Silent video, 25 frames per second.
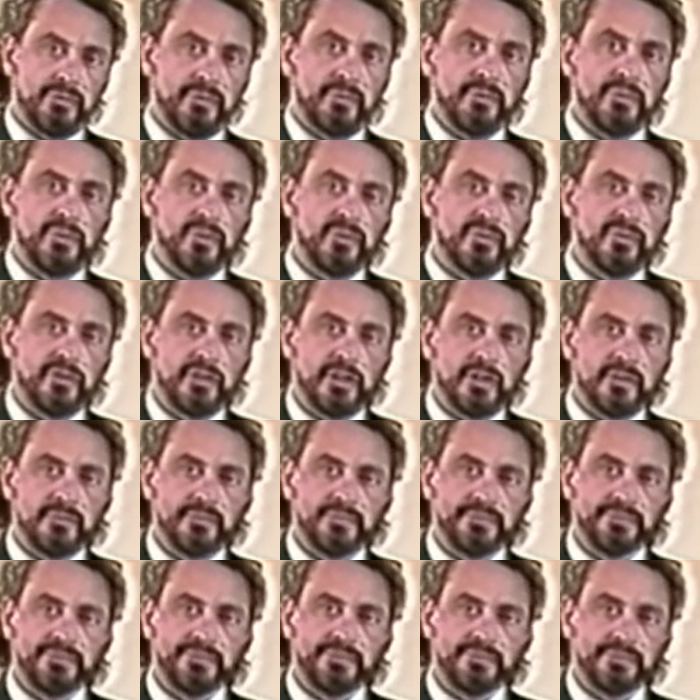from moving.
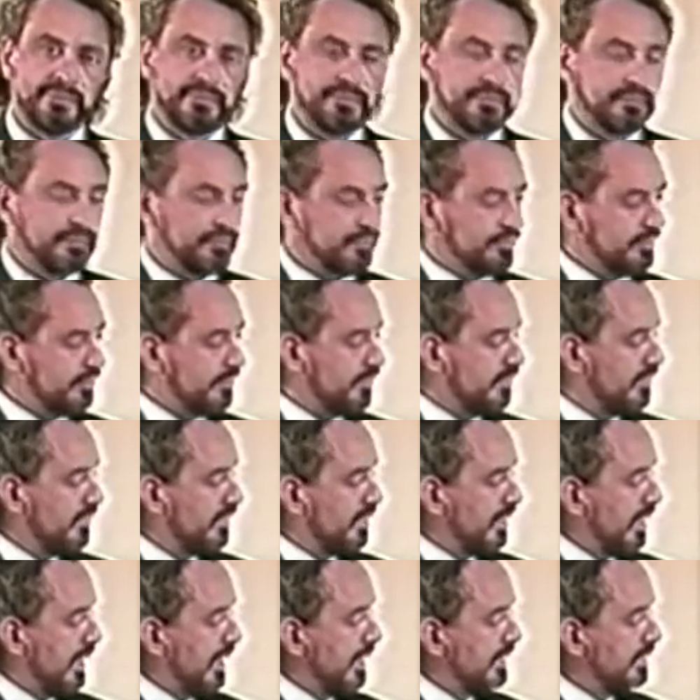
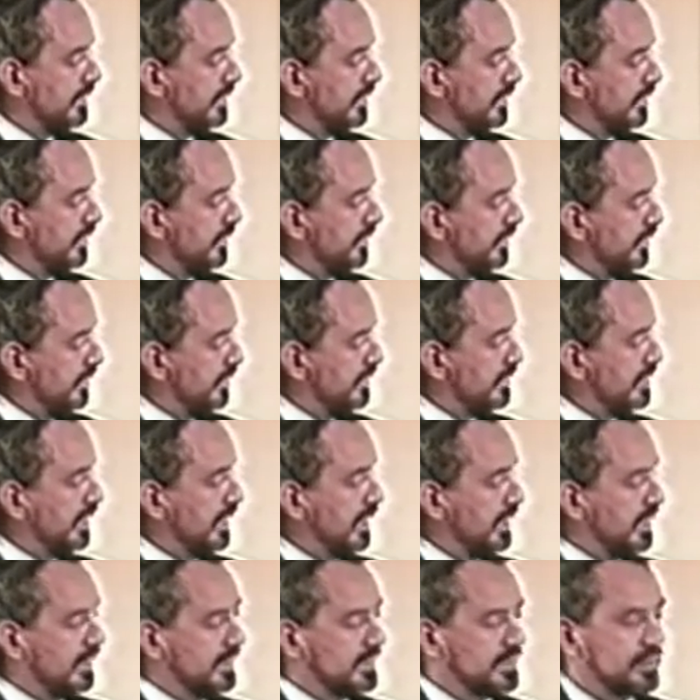And in the third
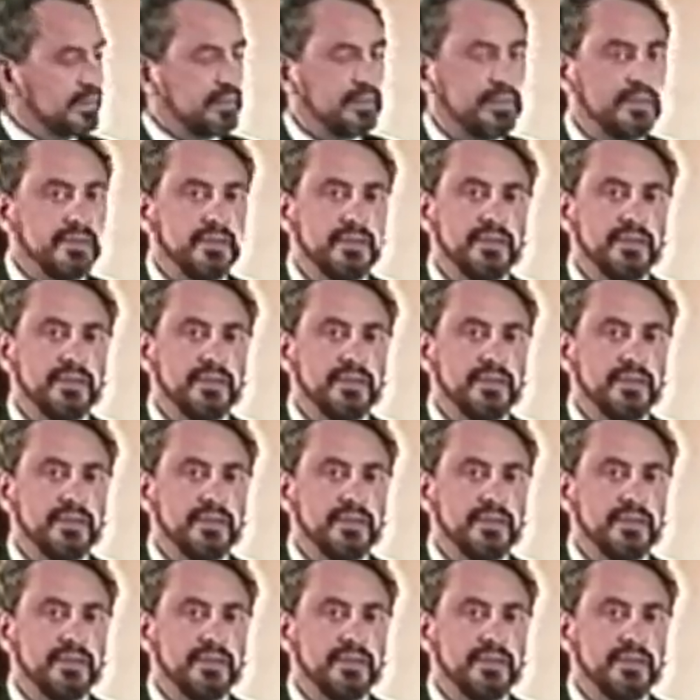case,